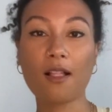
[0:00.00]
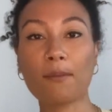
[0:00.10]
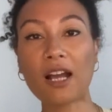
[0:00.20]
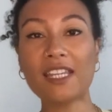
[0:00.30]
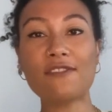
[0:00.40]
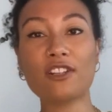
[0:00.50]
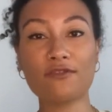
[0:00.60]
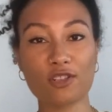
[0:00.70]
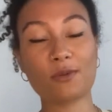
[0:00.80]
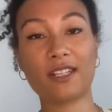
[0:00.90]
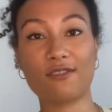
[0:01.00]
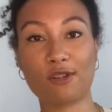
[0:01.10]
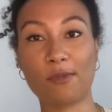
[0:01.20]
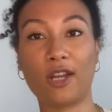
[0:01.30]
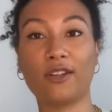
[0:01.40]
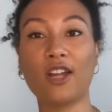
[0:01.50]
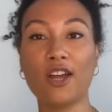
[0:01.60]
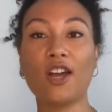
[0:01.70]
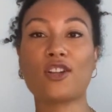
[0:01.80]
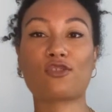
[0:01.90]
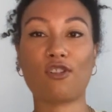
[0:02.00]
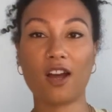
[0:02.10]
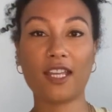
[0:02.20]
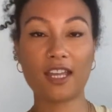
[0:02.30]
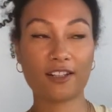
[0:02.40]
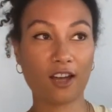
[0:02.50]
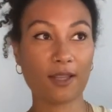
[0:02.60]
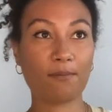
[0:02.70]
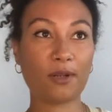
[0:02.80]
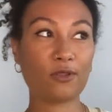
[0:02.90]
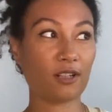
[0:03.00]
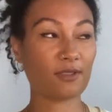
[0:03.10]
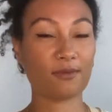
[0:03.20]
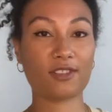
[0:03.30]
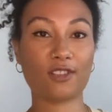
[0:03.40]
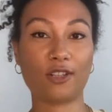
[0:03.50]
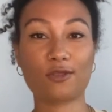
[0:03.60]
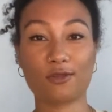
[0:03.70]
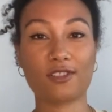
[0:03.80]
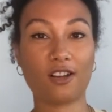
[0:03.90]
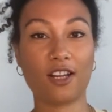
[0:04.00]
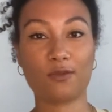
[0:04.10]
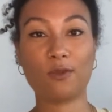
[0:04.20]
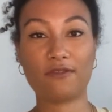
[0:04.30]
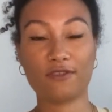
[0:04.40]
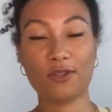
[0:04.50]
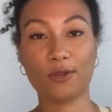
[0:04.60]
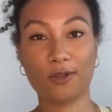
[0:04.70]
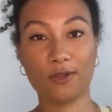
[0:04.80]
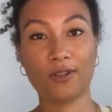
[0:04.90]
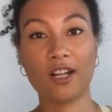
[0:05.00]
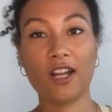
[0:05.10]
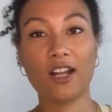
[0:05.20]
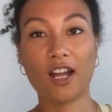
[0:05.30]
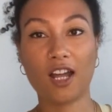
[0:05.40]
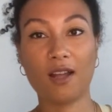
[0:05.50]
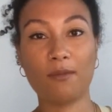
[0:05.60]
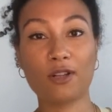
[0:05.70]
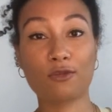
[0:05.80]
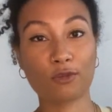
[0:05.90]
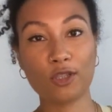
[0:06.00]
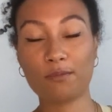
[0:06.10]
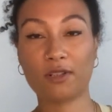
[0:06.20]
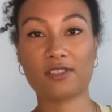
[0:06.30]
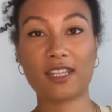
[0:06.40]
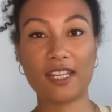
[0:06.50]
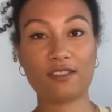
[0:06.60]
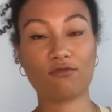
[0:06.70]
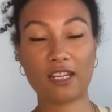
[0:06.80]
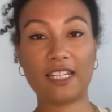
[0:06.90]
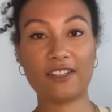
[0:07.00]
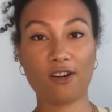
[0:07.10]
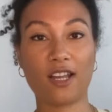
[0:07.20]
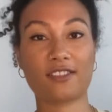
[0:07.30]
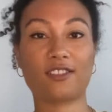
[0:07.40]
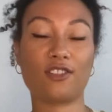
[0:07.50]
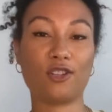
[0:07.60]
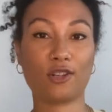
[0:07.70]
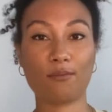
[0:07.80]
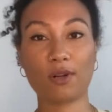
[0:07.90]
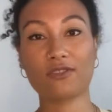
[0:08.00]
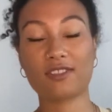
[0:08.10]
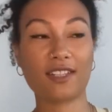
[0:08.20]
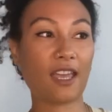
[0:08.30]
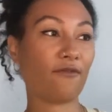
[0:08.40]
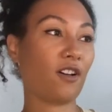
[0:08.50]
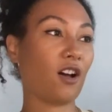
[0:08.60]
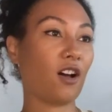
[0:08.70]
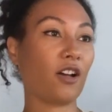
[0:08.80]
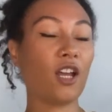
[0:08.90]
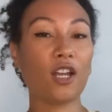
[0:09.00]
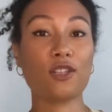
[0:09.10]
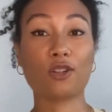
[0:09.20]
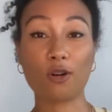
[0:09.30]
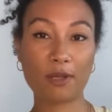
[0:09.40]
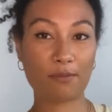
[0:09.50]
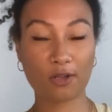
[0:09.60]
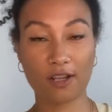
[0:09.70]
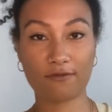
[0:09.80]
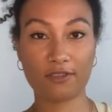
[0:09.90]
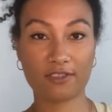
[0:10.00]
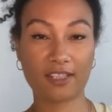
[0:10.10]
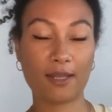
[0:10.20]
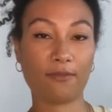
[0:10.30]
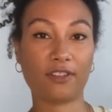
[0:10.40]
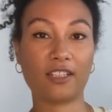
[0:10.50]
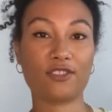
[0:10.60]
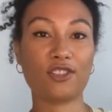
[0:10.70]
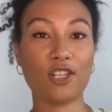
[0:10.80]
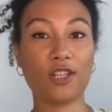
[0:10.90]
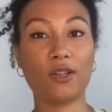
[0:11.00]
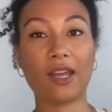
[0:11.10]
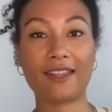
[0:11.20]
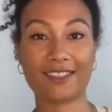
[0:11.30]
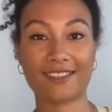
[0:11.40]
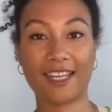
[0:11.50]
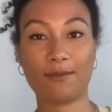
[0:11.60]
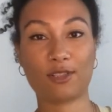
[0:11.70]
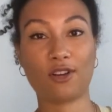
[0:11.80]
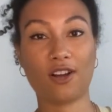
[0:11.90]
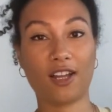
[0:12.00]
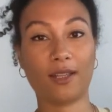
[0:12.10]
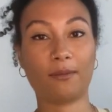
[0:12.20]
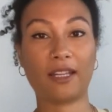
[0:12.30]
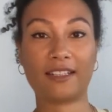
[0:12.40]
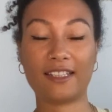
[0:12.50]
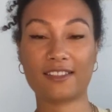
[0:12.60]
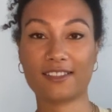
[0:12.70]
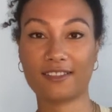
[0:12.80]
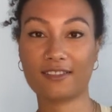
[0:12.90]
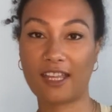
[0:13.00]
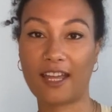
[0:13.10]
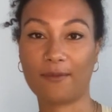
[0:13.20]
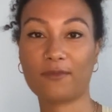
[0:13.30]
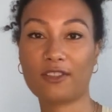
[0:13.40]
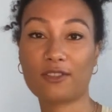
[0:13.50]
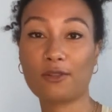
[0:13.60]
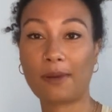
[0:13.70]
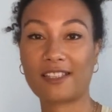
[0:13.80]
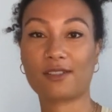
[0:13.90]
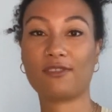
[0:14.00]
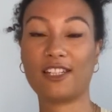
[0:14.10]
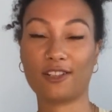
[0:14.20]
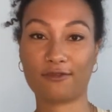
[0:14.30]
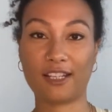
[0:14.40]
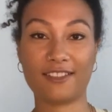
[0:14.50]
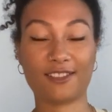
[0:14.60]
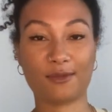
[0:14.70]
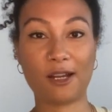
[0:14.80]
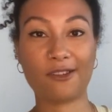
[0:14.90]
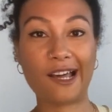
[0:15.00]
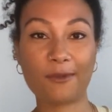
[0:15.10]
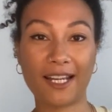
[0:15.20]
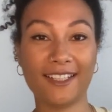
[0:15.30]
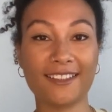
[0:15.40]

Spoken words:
But even if you're doing it remote, try and like build up some social side with your group, because it is really nice that you can bond together. You've got people going through the same thing as you at the same time, and it's, yeah, you'll make some really good friends as well that way.